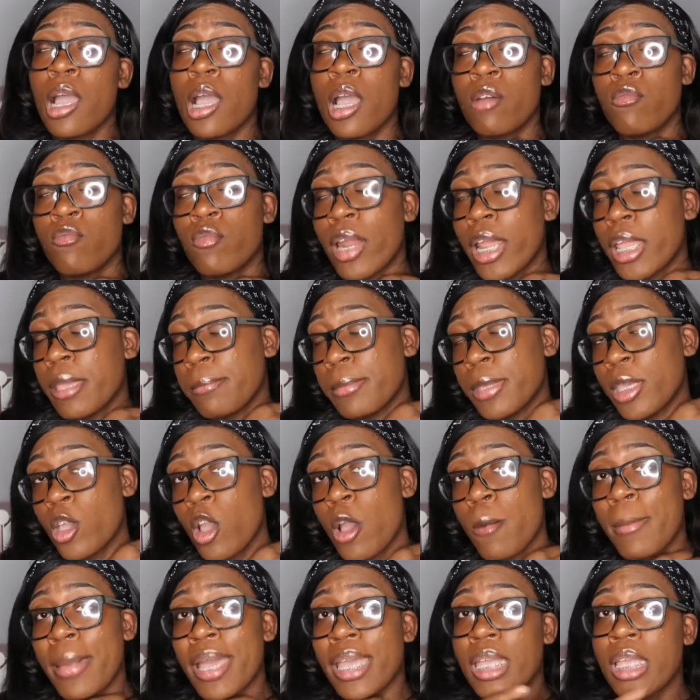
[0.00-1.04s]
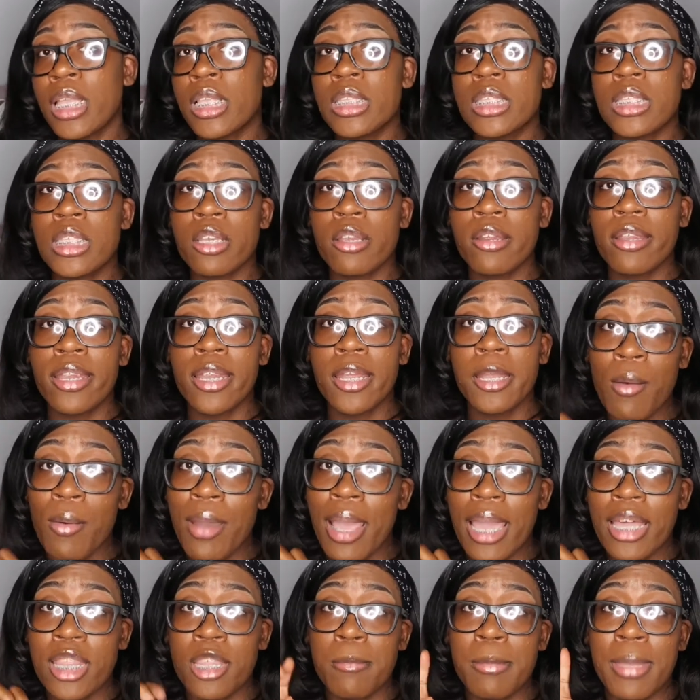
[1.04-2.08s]
write me on my Instagram.
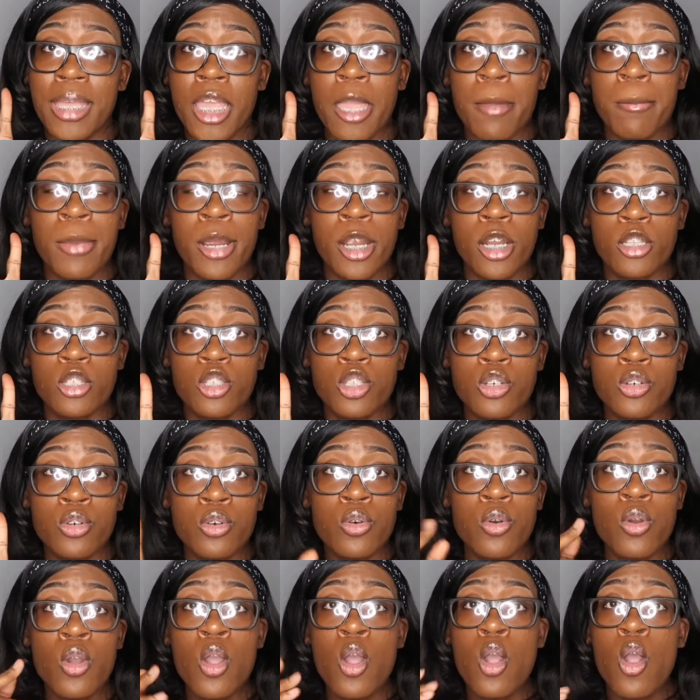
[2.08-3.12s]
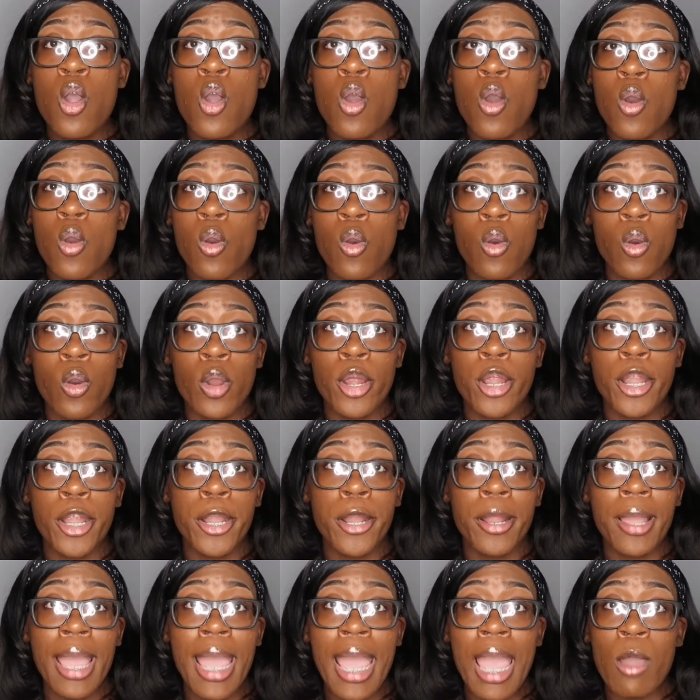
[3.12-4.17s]
I'll either make it part two or
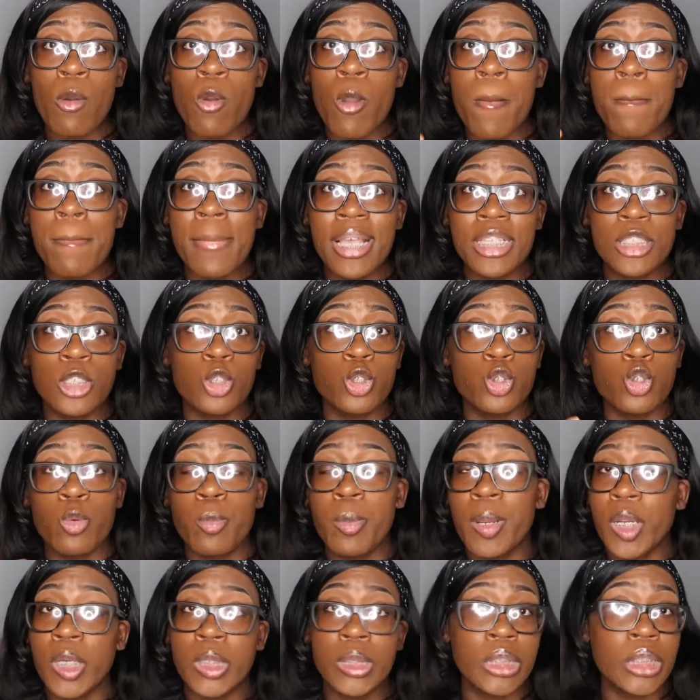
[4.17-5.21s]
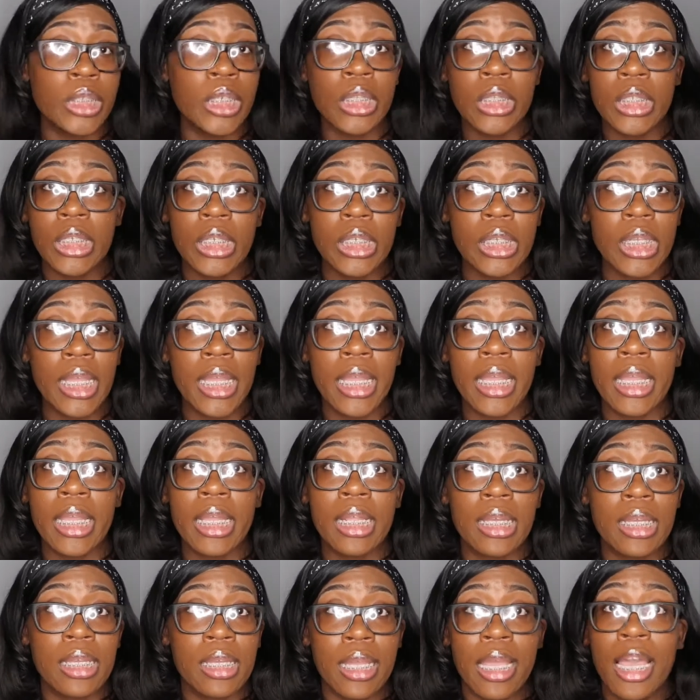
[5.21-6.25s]
I will message you personally
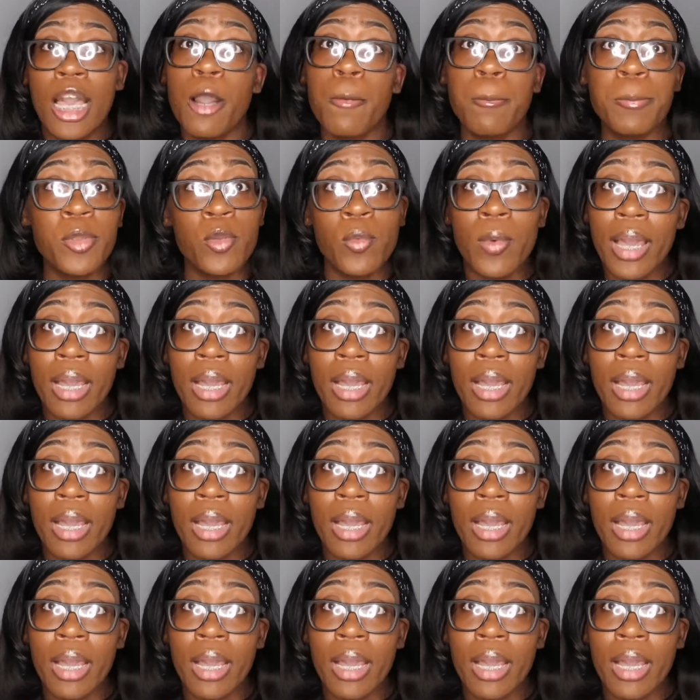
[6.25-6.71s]
and help you